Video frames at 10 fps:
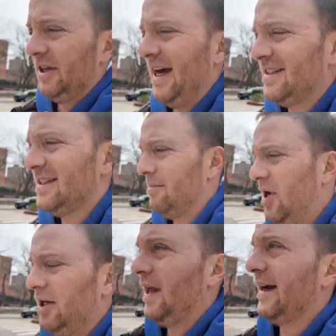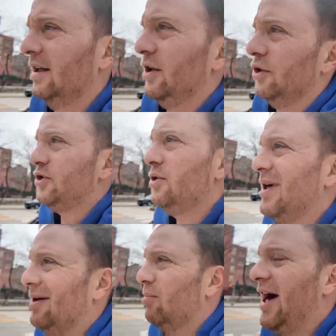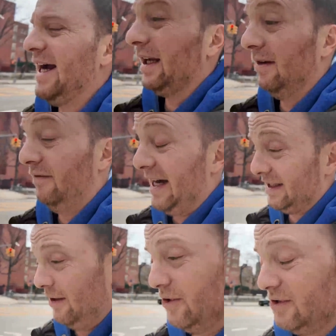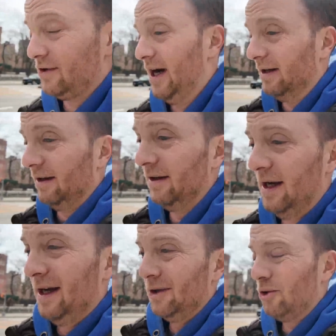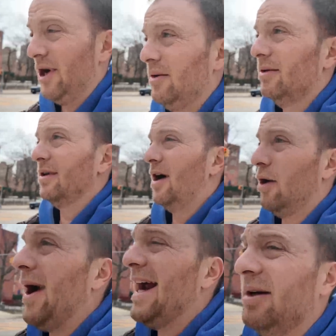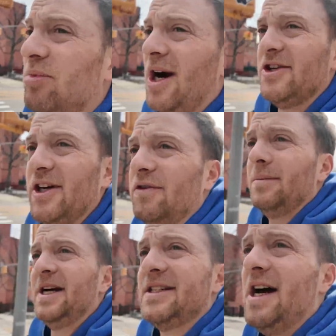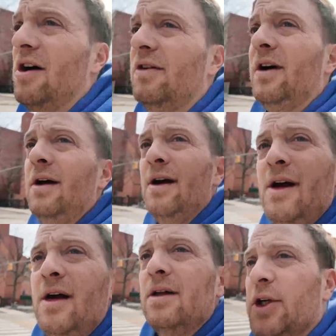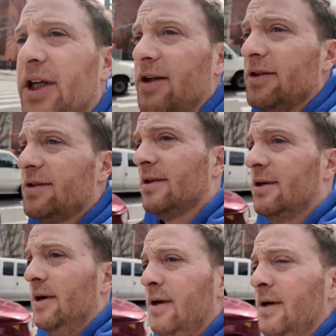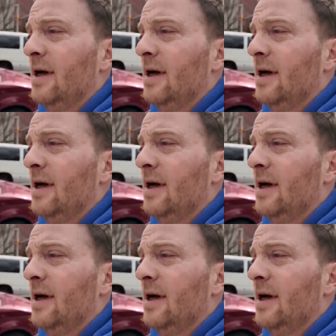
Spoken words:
But I'm on like a little 2-week break. In fact, I was trying to create a writing project for myself. Look at those, they're cool.